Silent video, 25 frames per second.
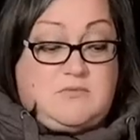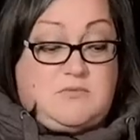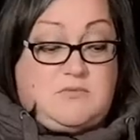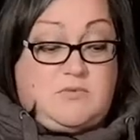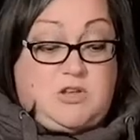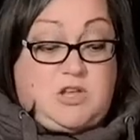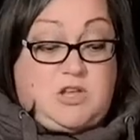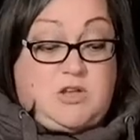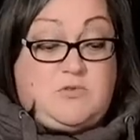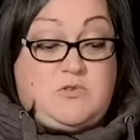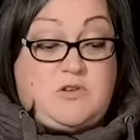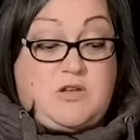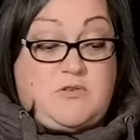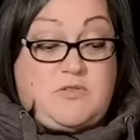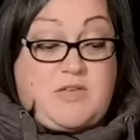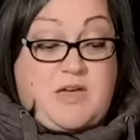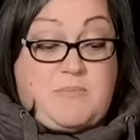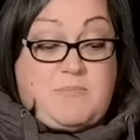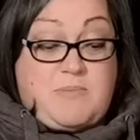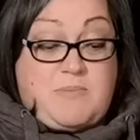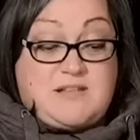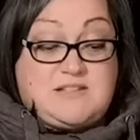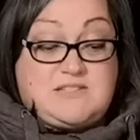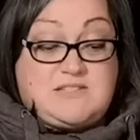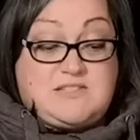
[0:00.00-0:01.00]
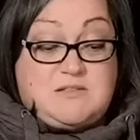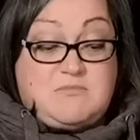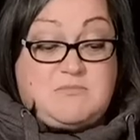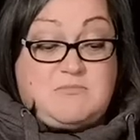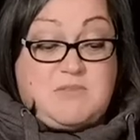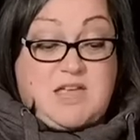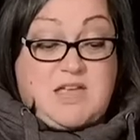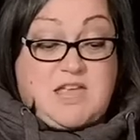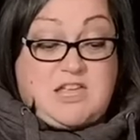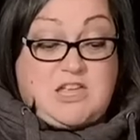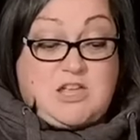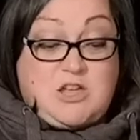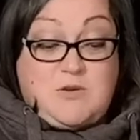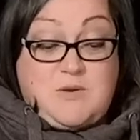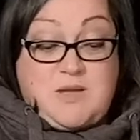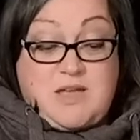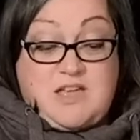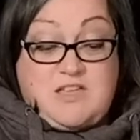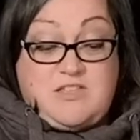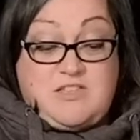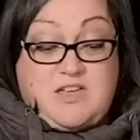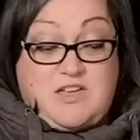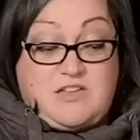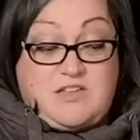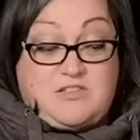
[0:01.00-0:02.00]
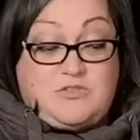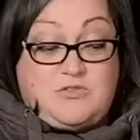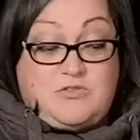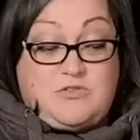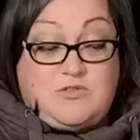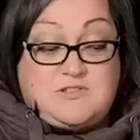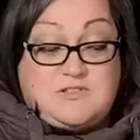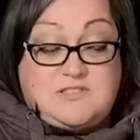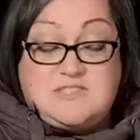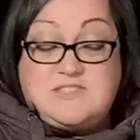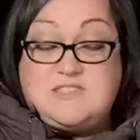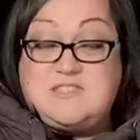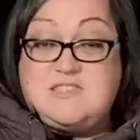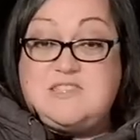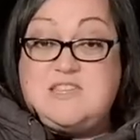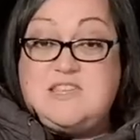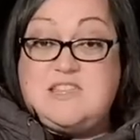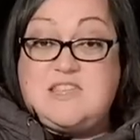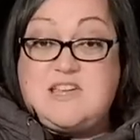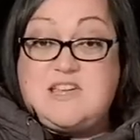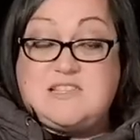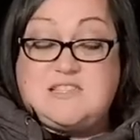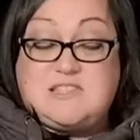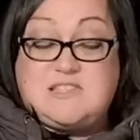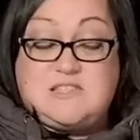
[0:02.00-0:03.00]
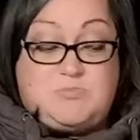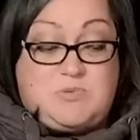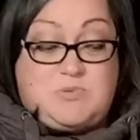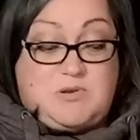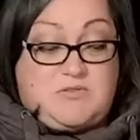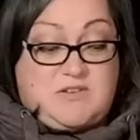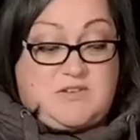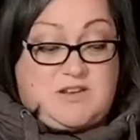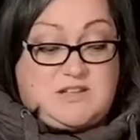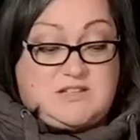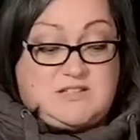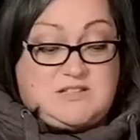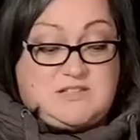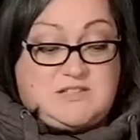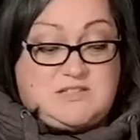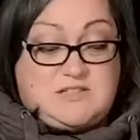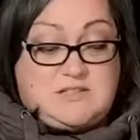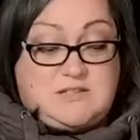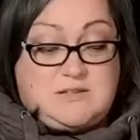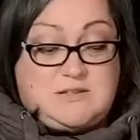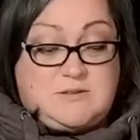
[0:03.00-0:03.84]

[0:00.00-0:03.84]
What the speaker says: Well, you know that better than me. You hear their thoughts and see their spirits.